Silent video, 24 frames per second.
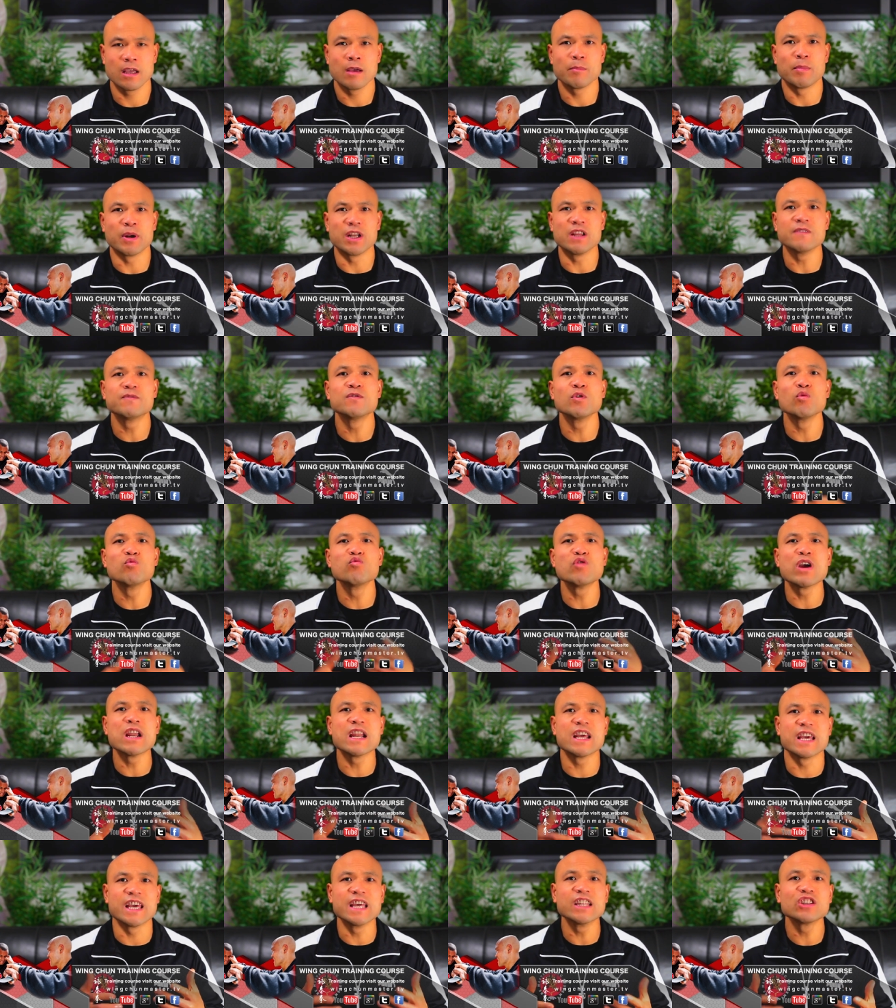But if you're
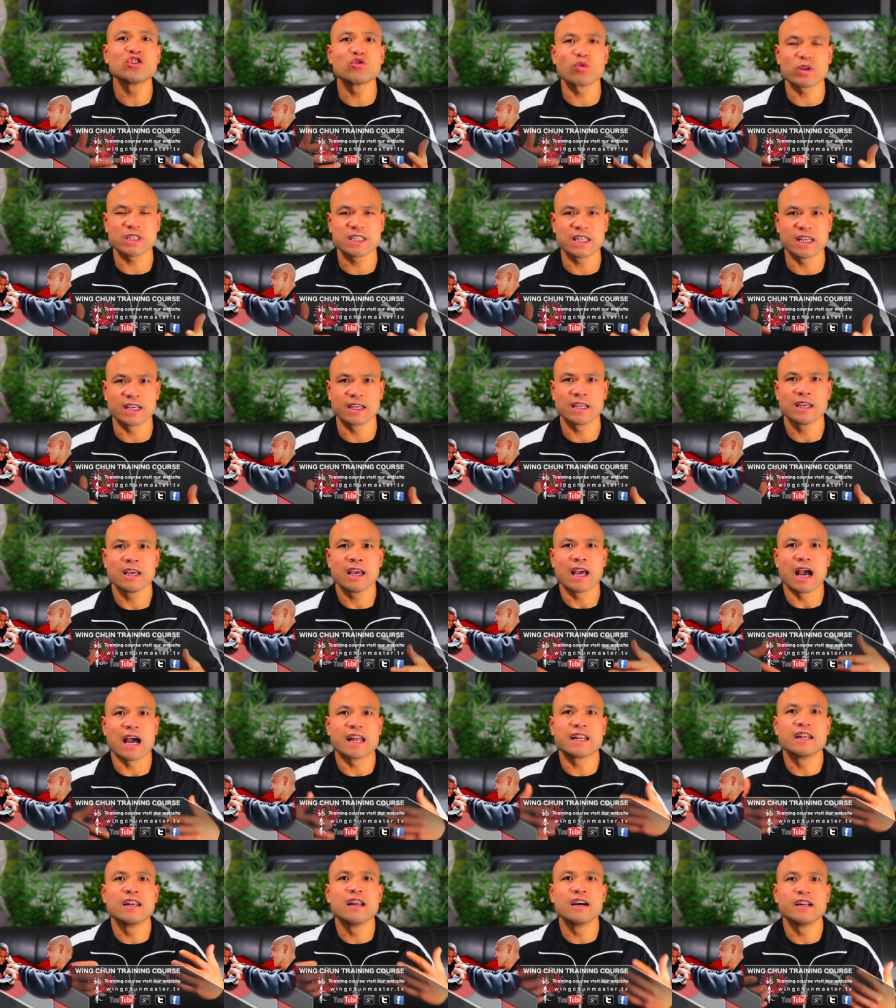really interested
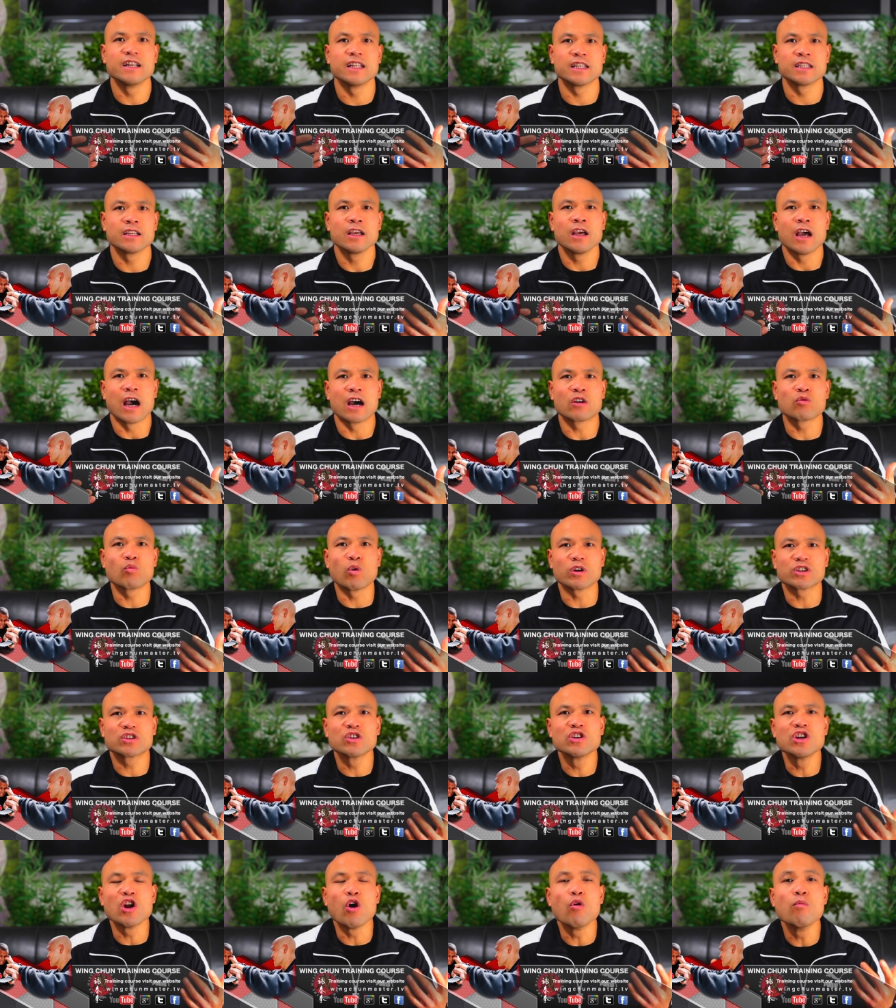and learning and want
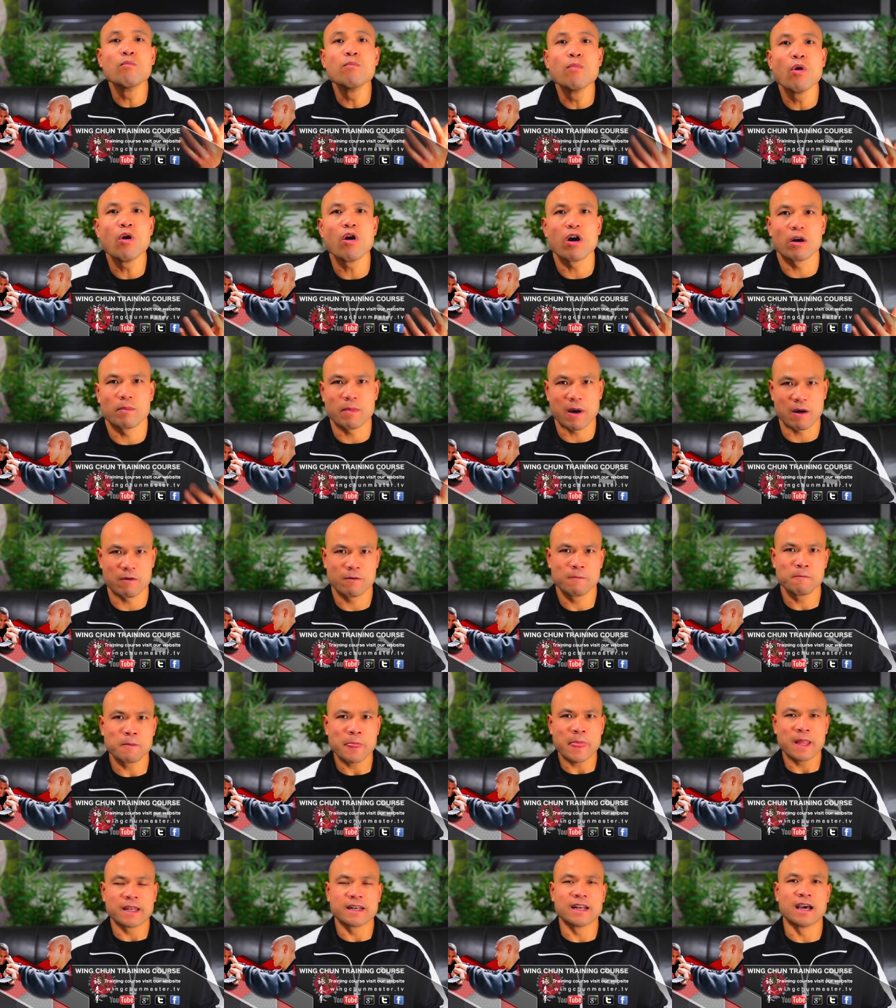to know more about
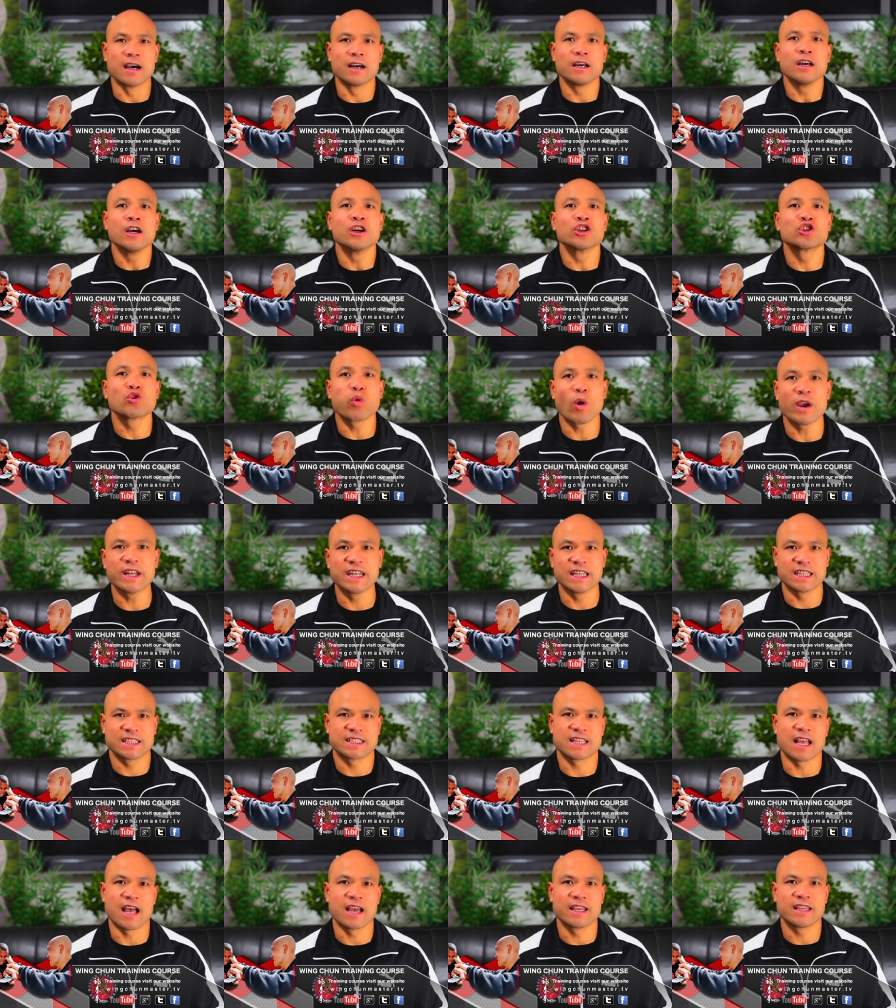the training
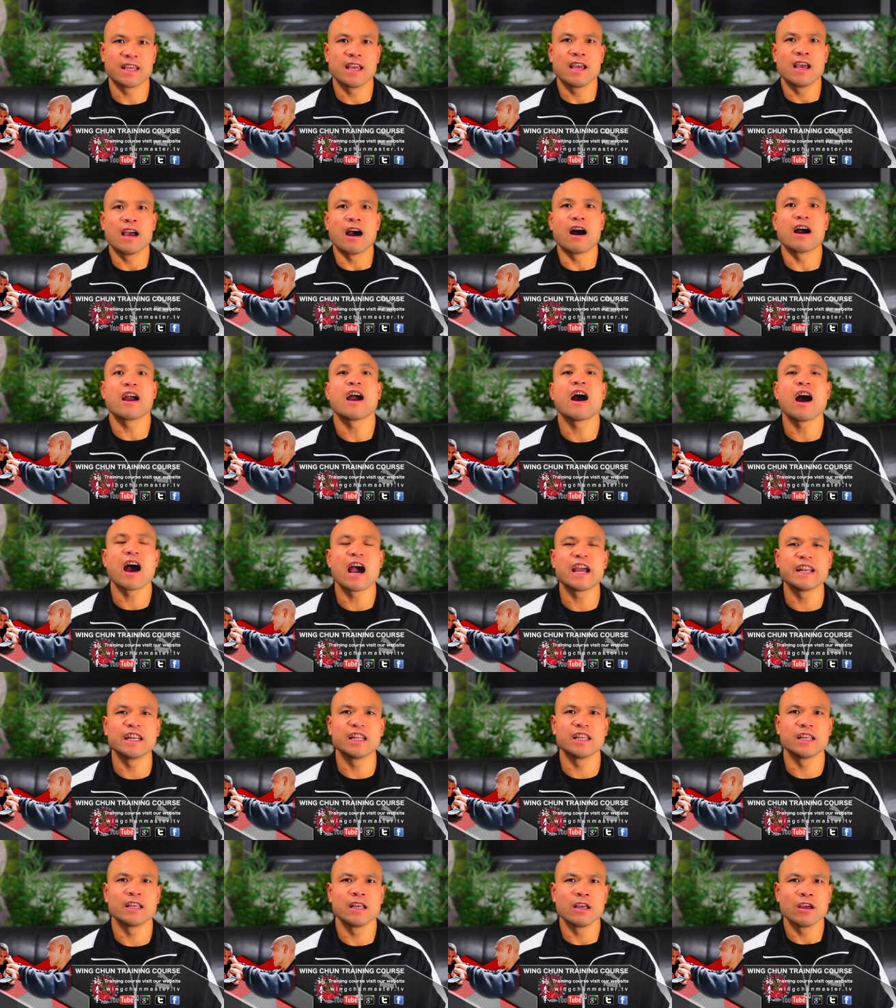side, I
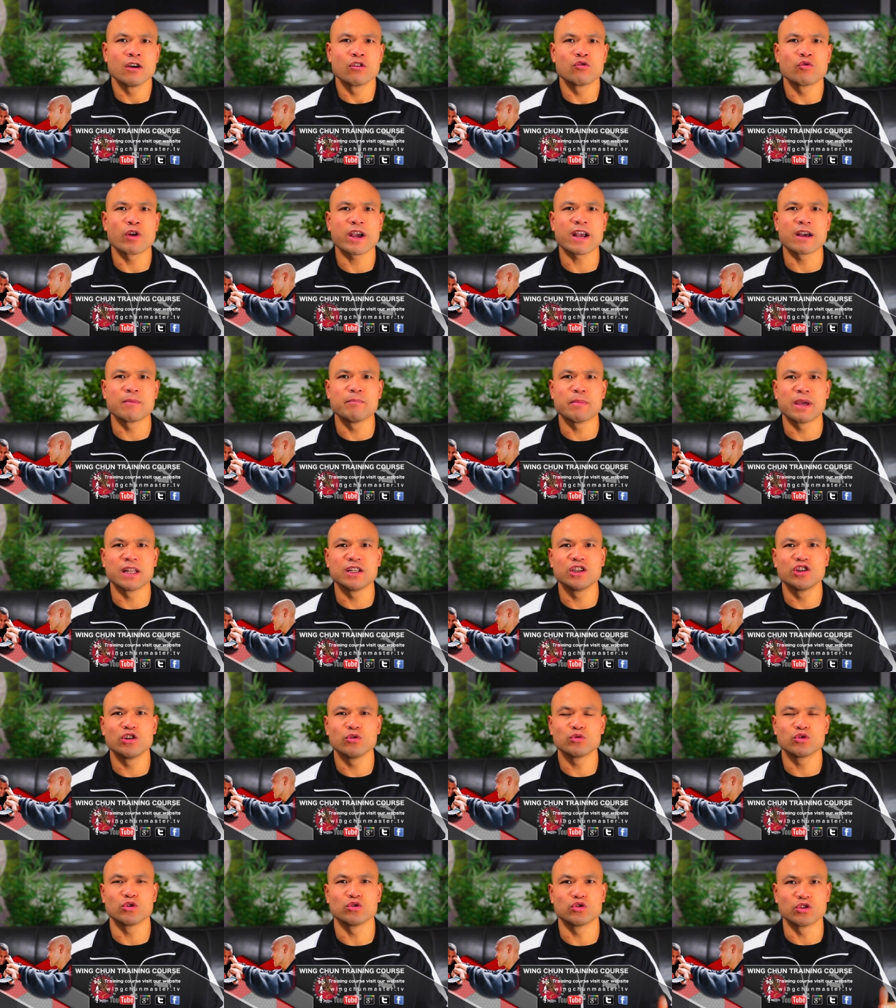highly recommend
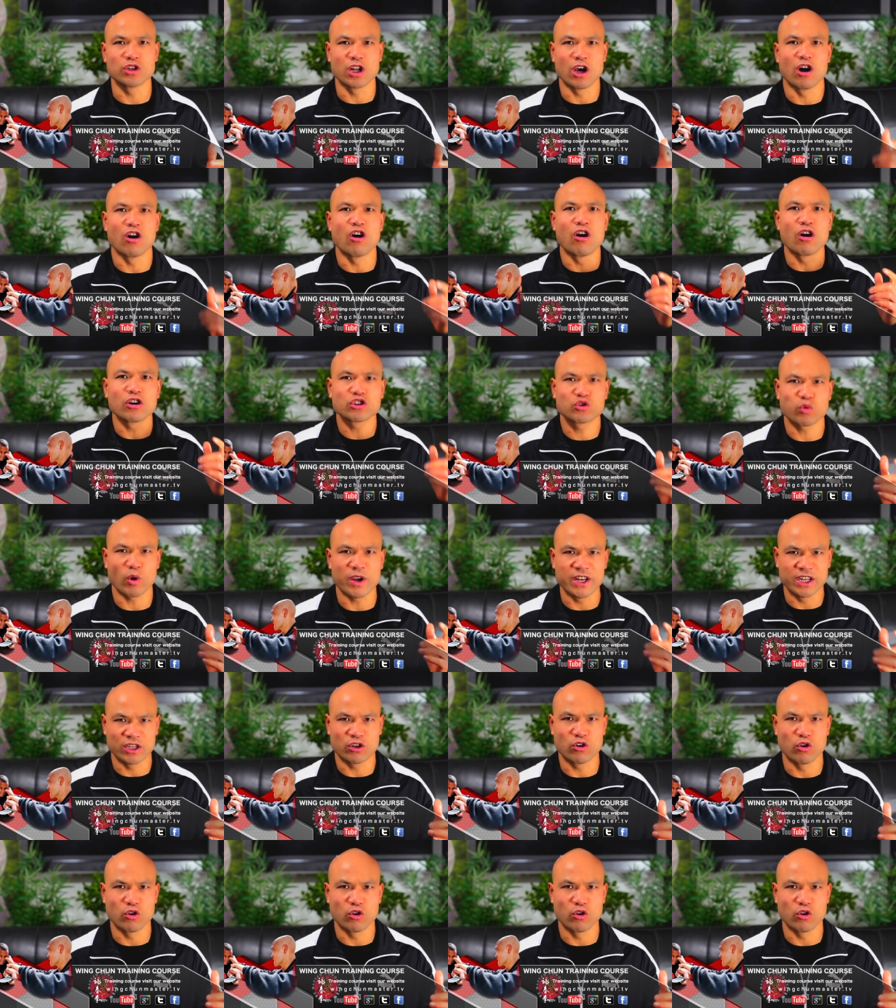you to do the training